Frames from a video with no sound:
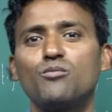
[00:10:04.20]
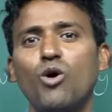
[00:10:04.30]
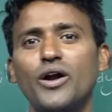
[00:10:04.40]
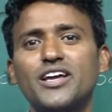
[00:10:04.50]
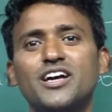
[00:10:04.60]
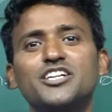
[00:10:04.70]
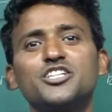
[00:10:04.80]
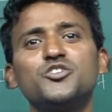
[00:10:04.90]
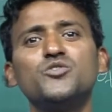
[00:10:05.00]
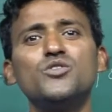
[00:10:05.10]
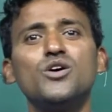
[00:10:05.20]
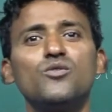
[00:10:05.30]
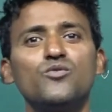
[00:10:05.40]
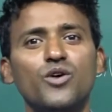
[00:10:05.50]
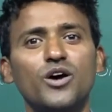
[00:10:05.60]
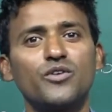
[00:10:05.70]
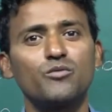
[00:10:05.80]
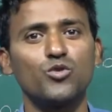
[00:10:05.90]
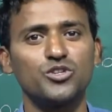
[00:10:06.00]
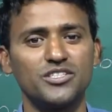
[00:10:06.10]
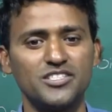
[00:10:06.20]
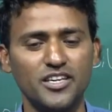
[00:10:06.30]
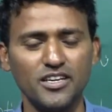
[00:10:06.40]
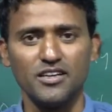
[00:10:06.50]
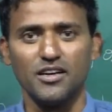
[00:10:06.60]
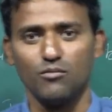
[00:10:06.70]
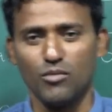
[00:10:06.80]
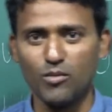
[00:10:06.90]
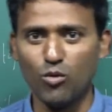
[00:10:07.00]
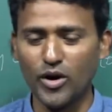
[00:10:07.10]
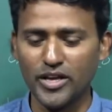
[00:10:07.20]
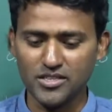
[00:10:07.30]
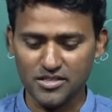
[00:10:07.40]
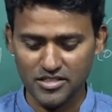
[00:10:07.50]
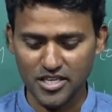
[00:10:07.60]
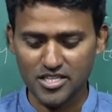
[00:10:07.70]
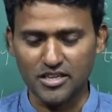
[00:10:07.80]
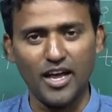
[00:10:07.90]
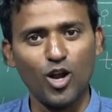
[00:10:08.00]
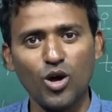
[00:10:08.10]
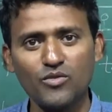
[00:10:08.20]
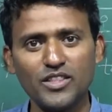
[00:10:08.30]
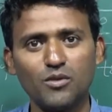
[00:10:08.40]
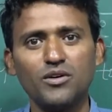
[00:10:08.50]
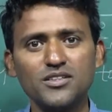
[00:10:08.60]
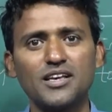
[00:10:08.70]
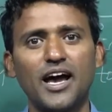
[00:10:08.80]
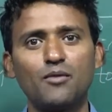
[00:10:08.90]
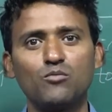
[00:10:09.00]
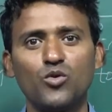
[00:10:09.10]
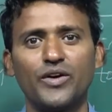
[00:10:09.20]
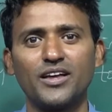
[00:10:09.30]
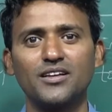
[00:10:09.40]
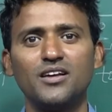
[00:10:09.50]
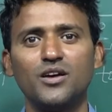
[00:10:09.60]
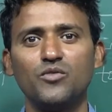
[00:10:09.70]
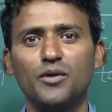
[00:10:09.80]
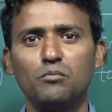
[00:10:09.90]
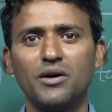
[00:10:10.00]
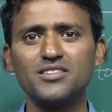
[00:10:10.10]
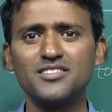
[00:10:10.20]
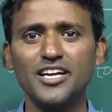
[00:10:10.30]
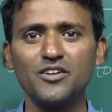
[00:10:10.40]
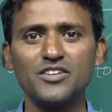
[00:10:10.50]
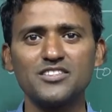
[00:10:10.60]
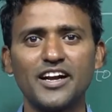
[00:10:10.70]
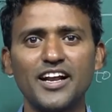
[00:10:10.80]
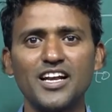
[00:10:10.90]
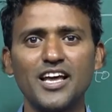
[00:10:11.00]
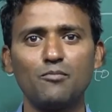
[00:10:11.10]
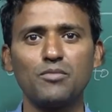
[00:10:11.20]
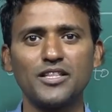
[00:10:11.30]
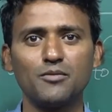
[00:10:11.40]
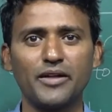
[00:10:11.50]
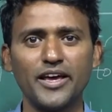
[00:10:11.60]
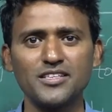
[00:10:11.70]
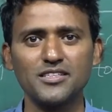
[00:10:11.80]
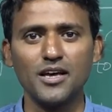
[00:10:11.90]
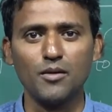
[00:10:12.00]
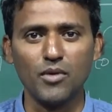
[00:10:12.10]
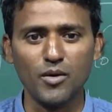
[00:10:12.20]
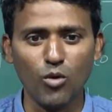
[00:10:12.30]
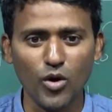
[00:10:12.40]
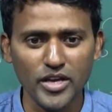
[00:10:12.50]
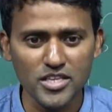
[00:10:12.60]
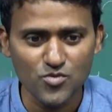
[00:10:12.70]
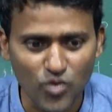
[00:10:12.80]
body continue forward motion. See here, my body is just along with the bus, I am moving. When bus driver suddenly apply the brakes, my body is